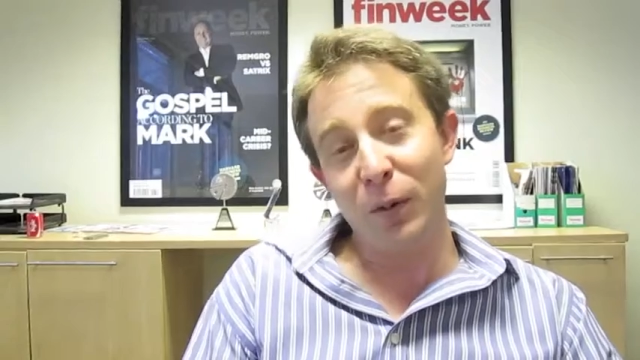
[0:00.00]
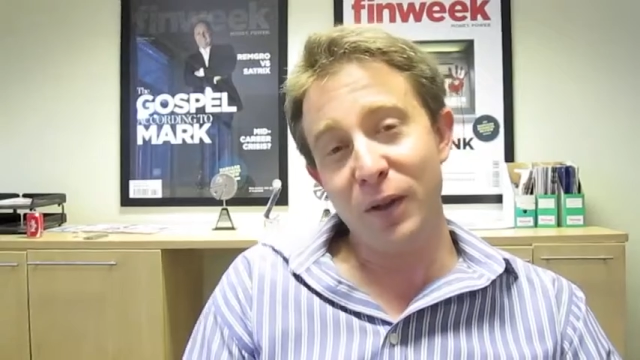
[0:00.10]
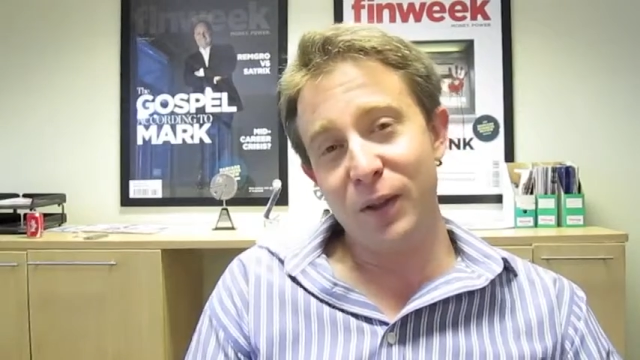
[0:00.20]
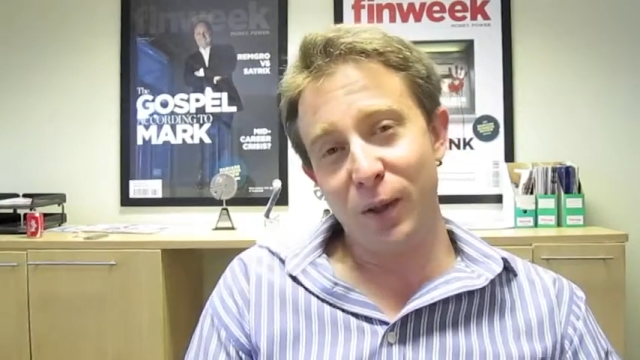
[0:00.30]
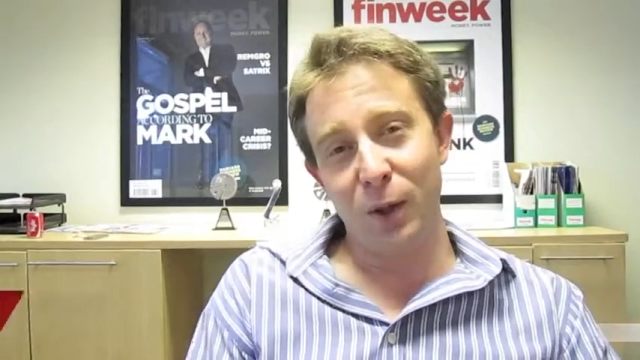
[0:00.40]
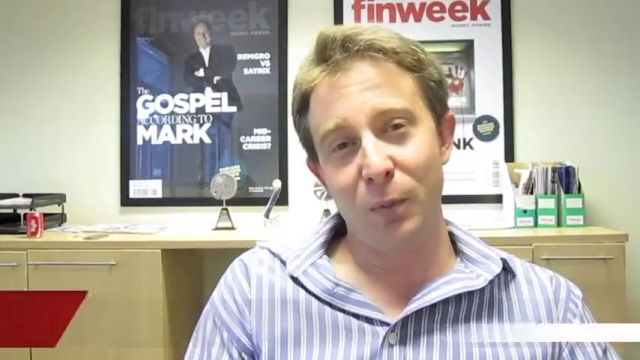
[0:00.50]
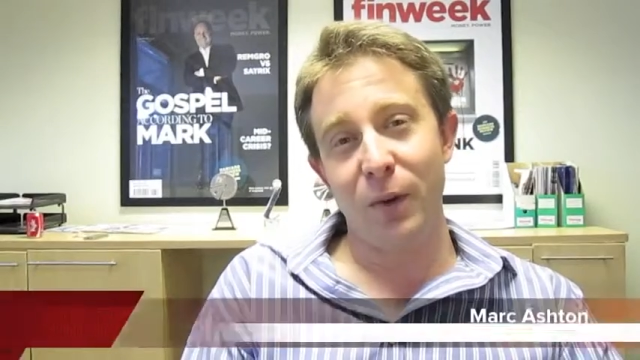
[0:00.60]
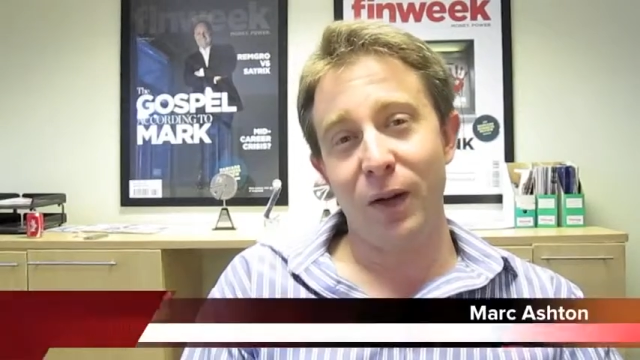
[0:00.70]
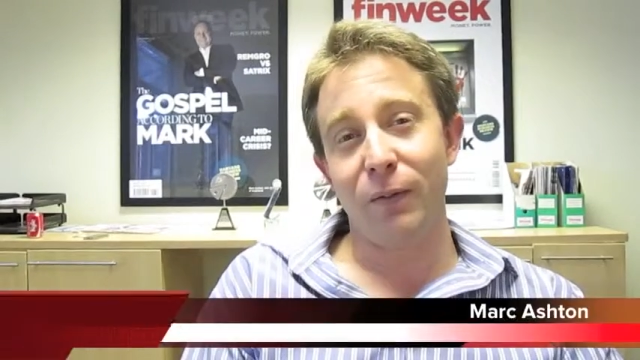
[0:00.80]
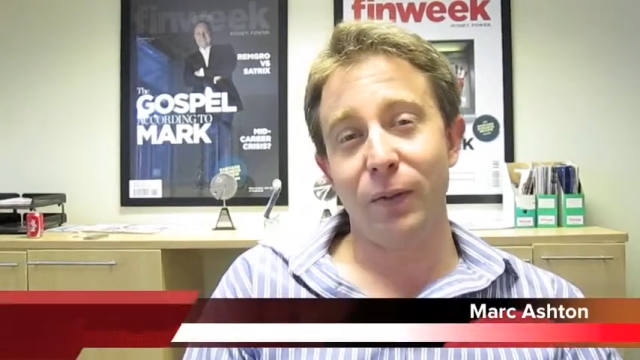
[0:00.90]
into the home
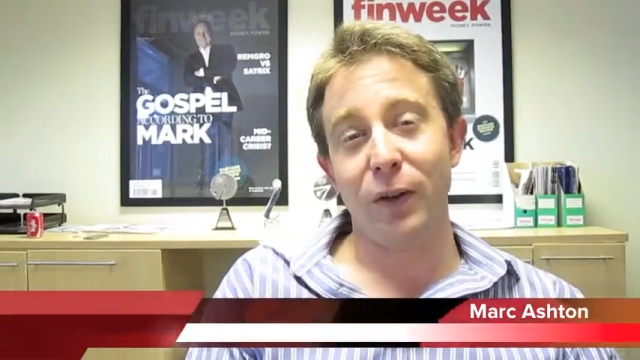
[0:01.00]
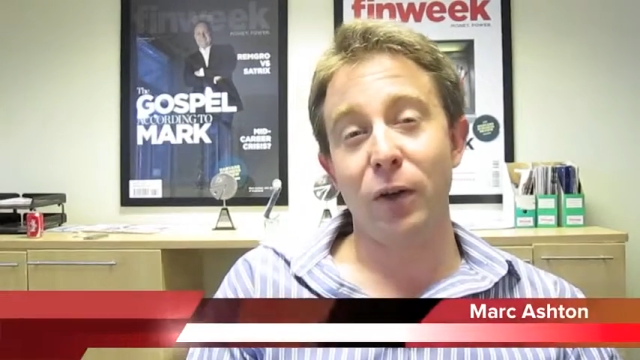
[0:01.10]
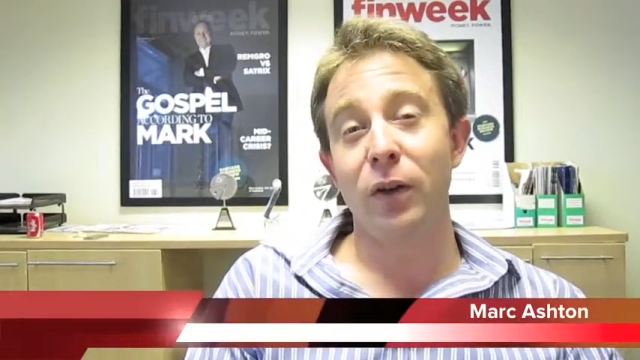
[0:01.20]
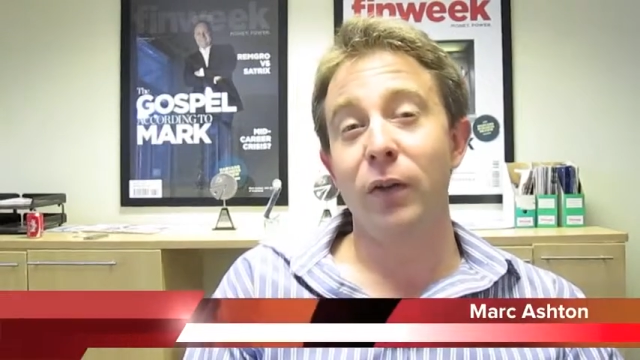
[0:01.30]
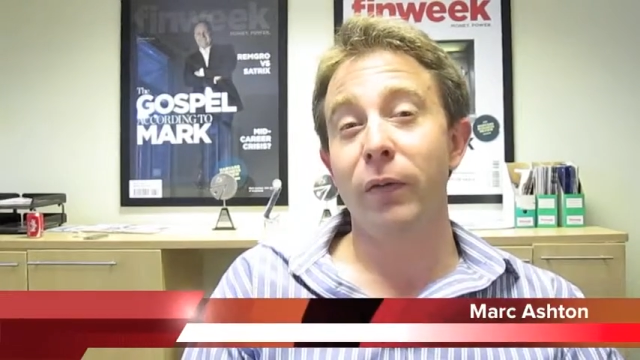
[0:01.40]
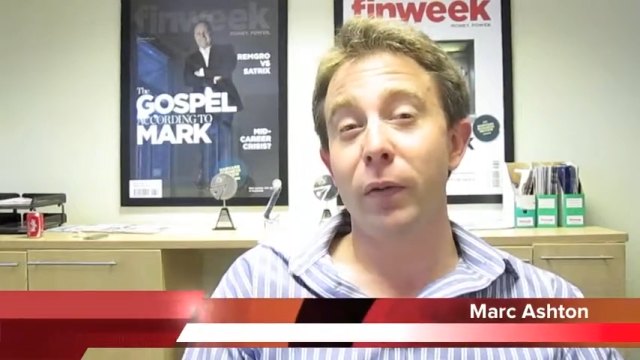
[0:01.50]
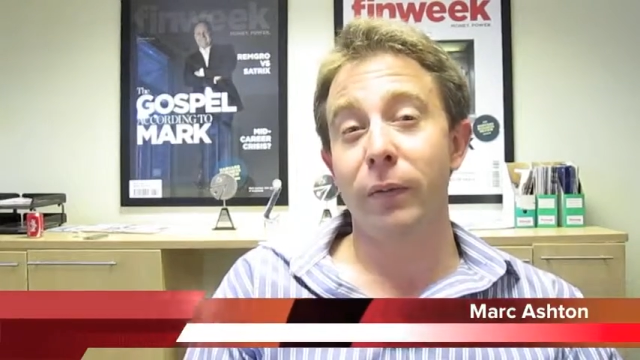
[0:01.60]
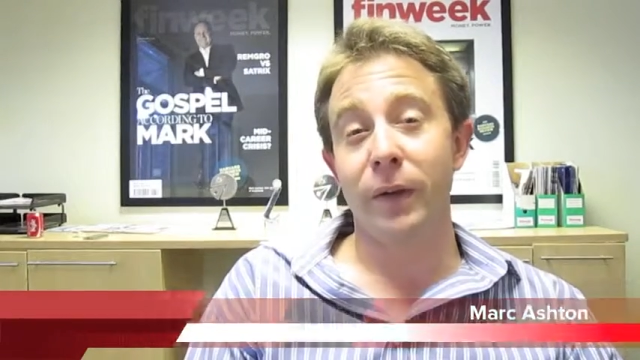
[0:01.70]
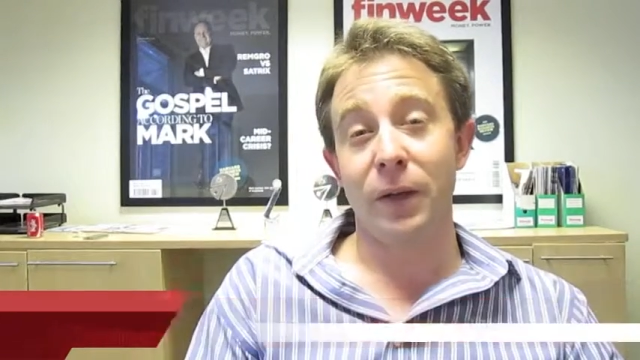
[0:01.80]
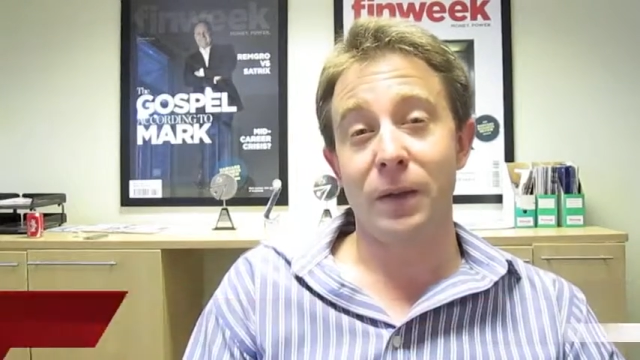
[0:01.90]
run for the year in review
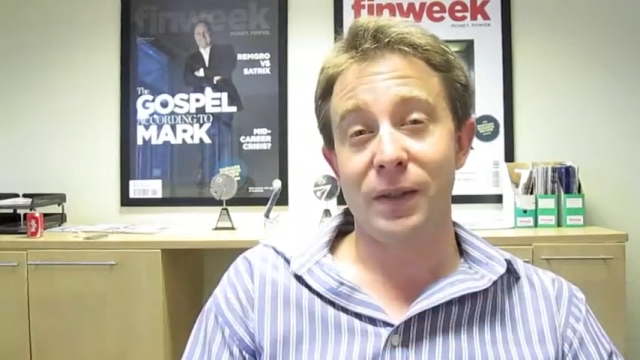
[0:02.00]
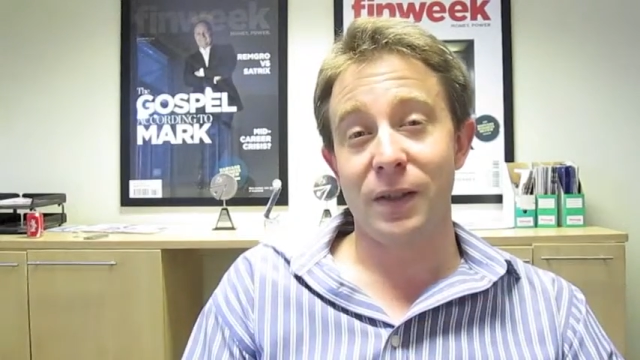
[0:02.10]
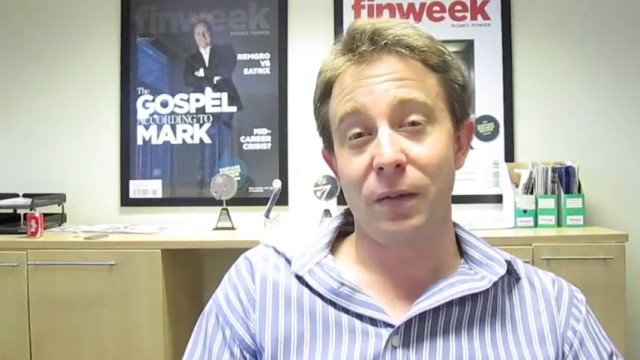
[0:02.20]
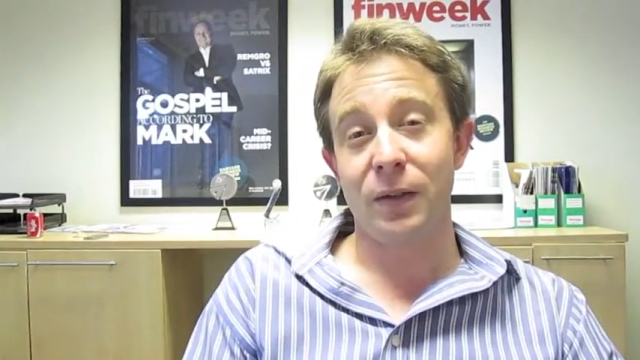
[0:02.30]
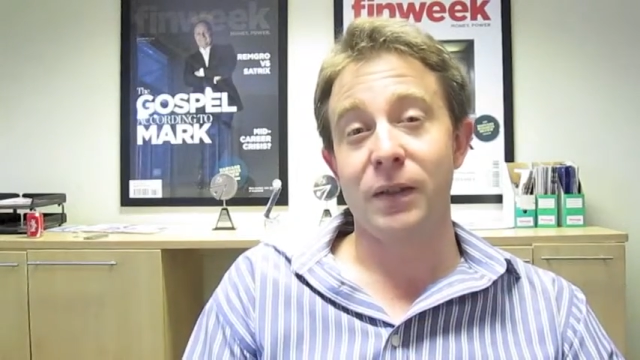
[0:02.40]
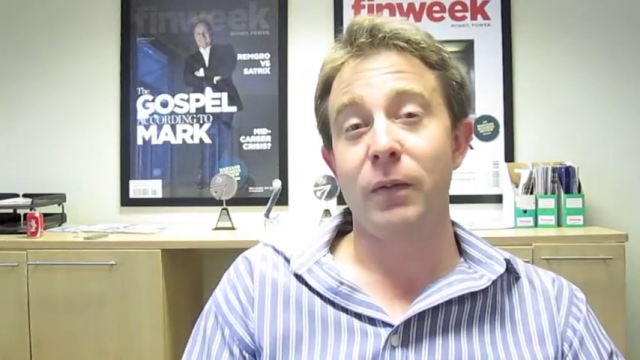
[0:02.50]
video series.